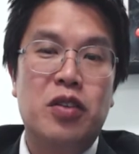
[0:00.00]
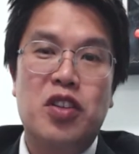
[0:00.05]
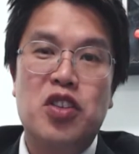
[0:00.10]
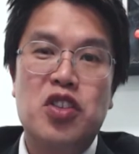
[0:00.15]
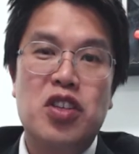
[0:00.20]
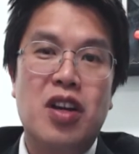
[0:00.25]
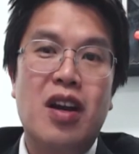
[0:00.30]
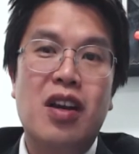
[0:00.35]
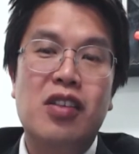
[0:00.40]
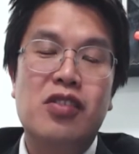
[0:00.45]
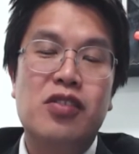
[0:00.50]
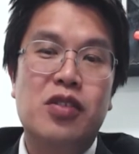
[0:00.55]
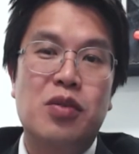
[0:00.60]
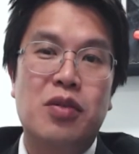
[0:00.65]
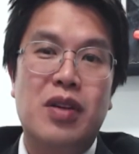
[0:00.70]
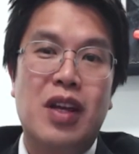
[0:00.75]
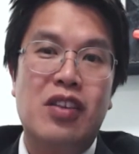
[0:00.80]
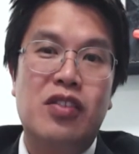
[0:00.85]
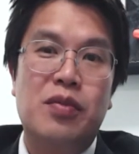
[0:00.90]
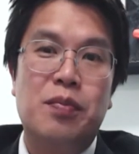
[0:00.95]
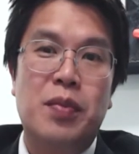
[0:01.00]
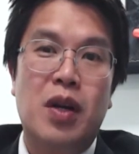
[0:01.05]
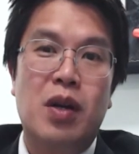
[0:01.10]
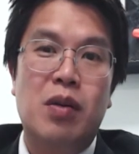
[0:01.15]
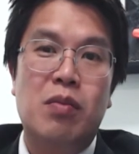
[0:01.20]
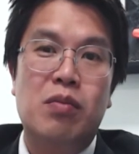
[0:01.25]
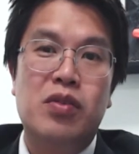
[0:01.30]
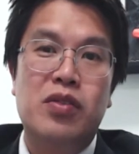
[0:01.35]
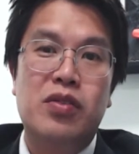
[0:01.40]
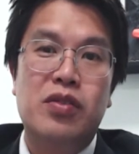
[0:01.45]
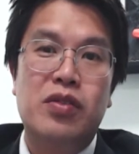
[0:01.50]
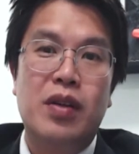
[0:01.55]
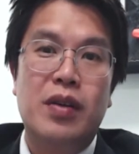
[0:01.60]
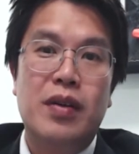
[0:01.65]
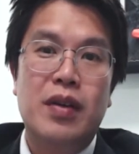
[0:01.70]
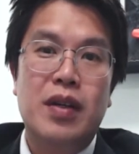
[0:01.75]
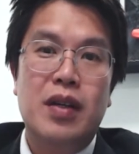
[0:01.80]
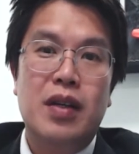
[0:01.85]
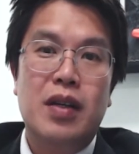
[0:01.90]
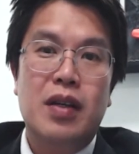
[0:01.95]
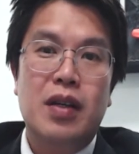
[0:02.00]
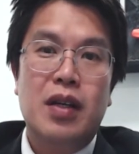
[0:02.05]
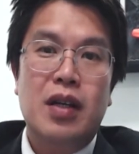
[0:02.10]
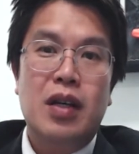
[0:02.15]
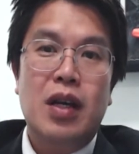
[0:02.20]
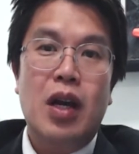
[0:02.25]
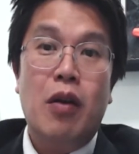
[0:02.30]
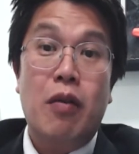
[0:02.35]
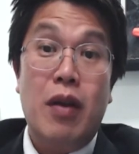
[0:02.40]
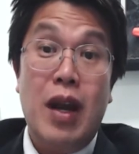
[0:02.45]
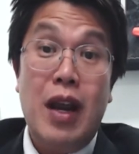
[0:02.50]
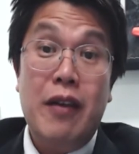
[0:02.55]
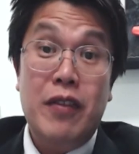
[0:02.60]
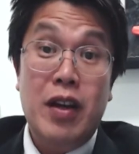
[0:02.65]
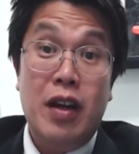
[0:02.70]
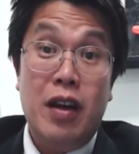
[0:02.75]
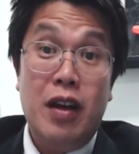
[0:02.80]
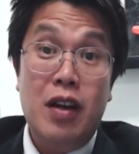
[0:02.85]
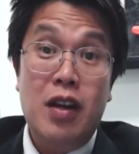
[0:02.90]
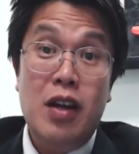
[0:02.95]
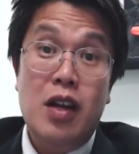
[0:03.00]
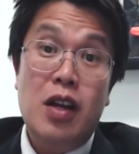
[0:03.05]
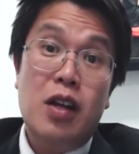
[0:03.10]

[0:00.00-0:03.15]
a chance to get sperms. However,